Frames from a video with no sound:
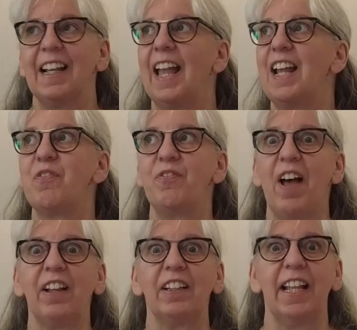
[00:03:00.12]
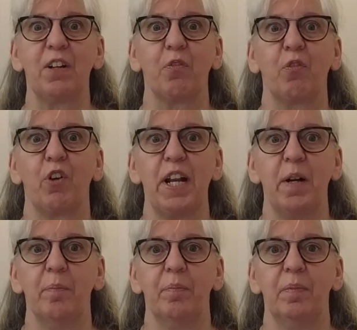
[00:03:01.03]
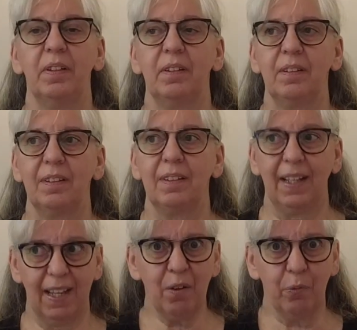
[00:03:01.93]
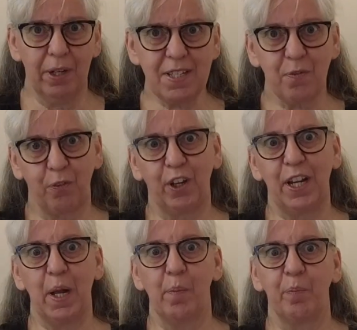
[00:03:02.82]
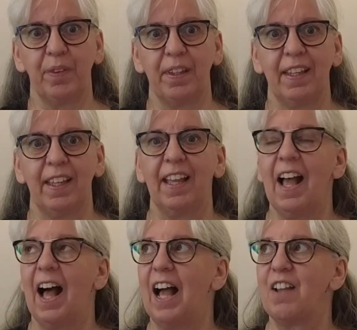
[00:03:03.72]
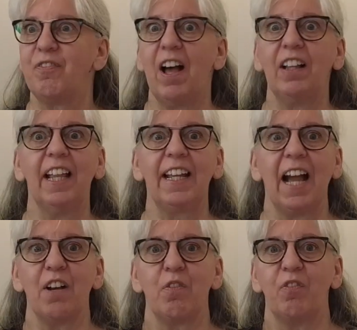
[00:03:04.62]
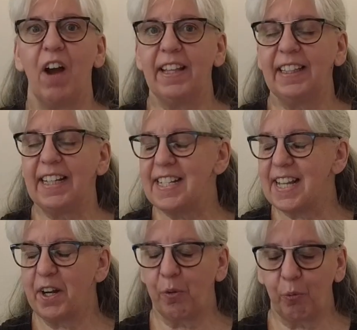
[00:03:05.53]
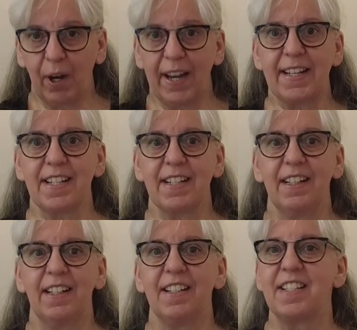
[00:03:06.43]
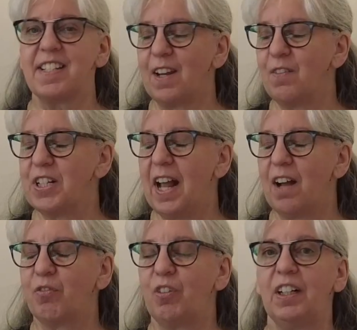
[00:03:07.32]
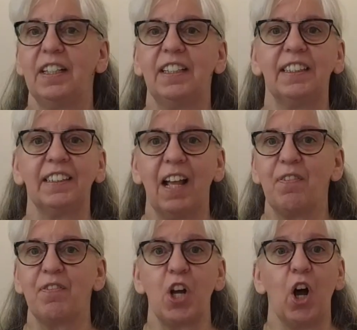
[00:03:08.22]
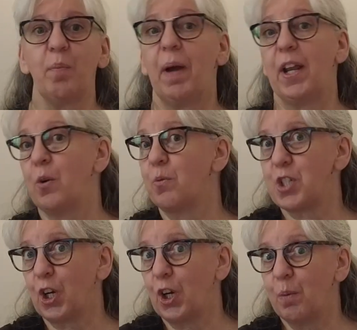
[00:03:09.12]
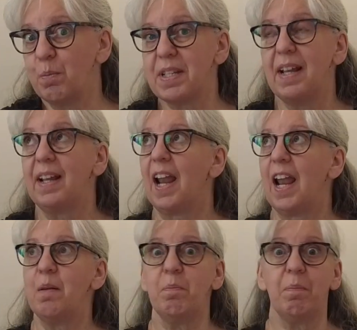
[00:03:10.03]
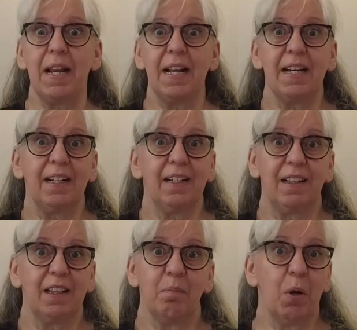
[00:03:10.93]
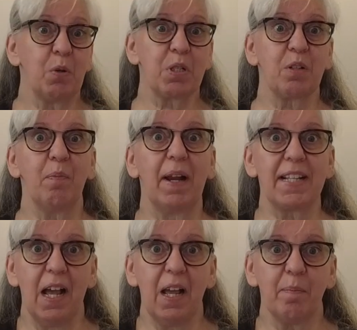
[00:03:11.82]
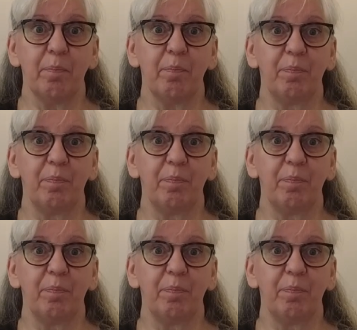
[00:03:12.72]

It felt like freedom. It was freedom. I felt like I'd finally done it right, saved enough, left on my own terms, and made the most of my time.